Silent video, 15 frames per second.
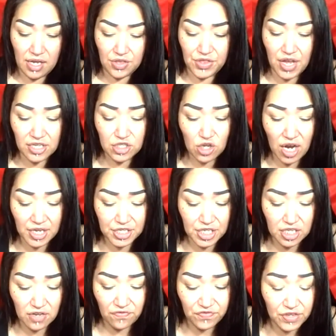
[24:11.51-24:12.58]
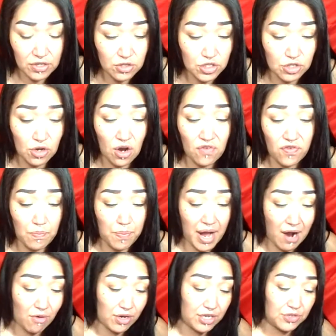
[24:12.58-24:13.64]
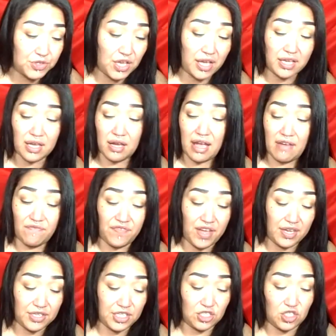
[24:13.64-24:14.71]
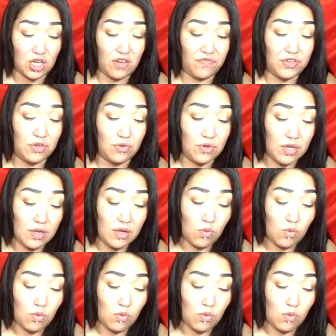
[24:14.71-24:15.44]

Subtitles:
They're trying to confuse you, overpower you, take advantage of you.